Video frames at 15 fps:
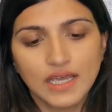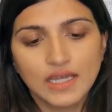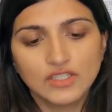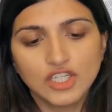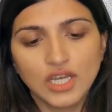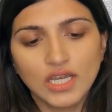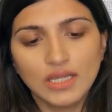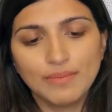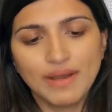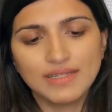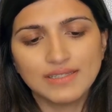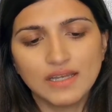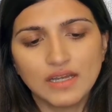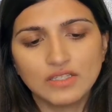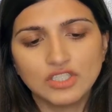Gently
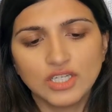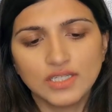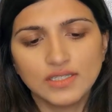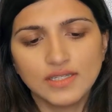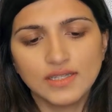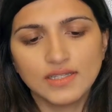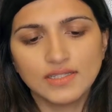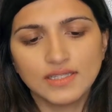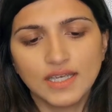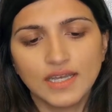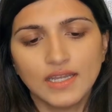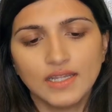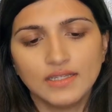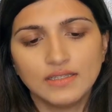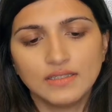massage into the skin
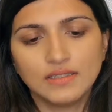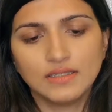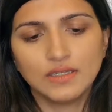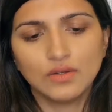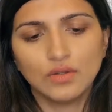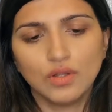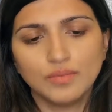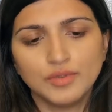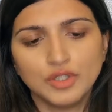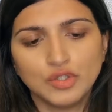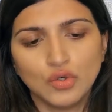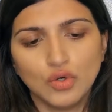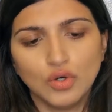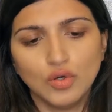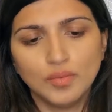until
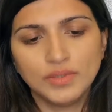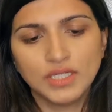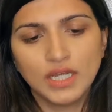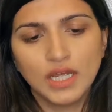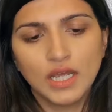absorbed.